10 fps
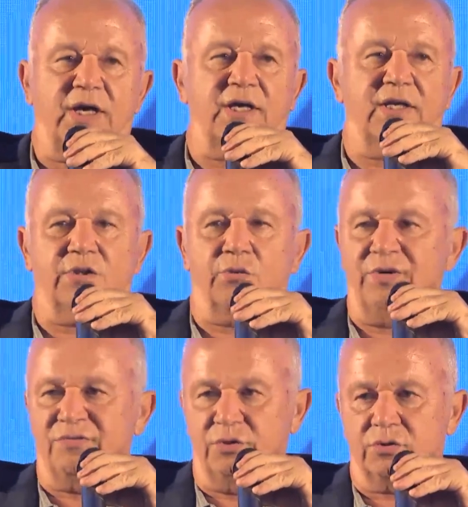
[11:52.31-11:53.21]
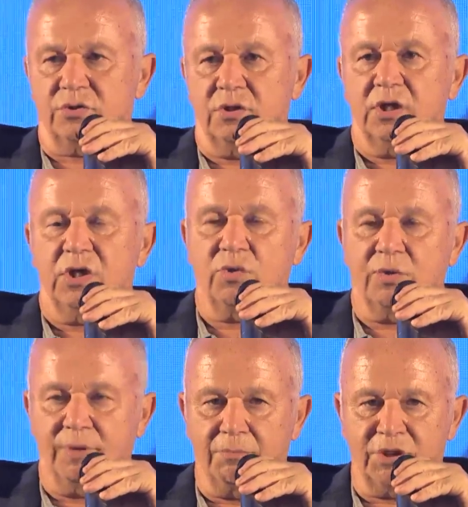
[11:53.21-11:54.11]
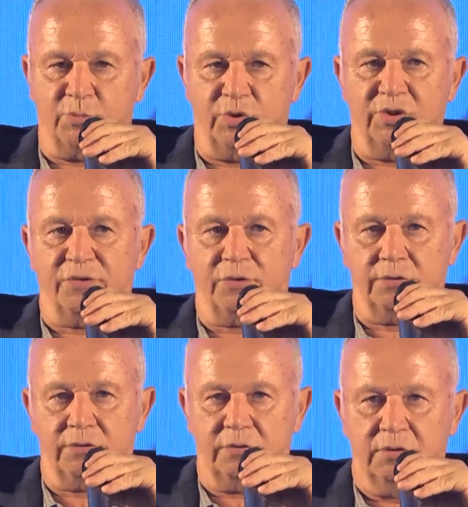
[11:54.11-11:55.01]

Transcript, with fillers: not going to get the revenues, it would have been much more difficult.